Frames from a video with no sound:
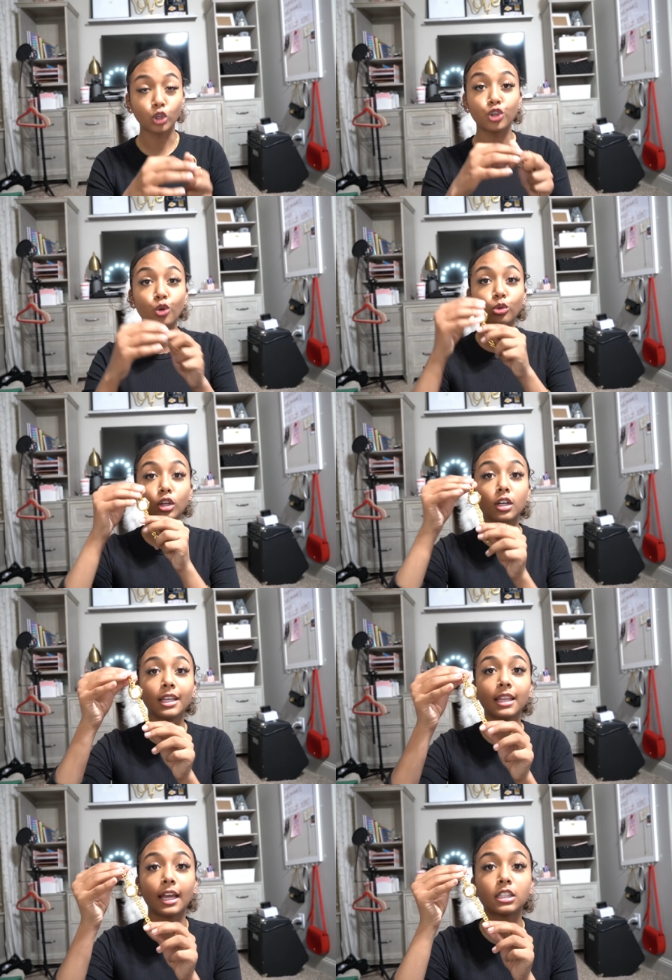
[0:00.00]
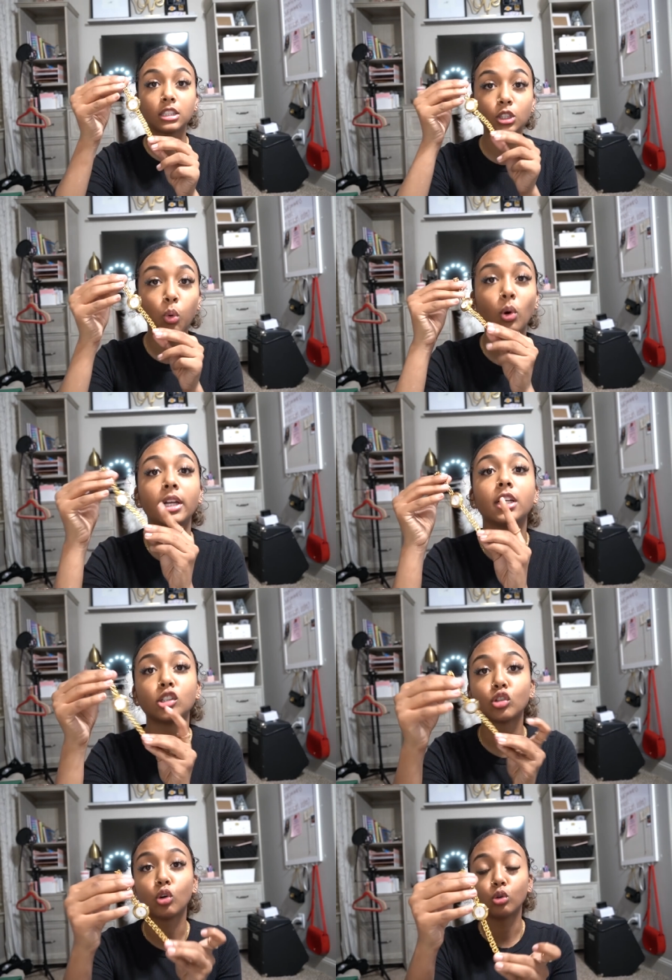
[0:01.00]
cute. Literally, like, 20
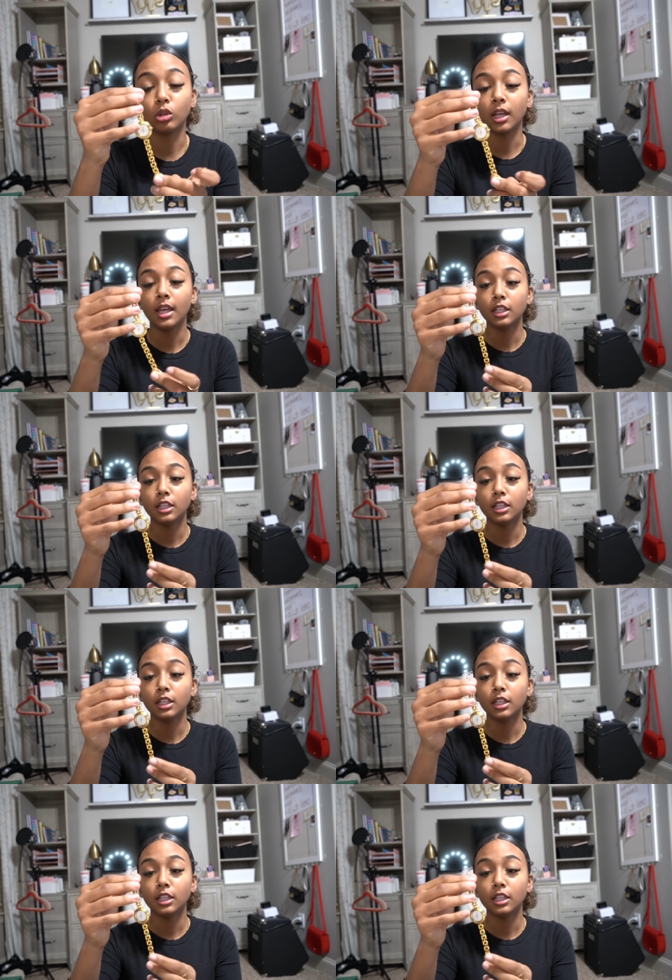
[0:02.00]
years old.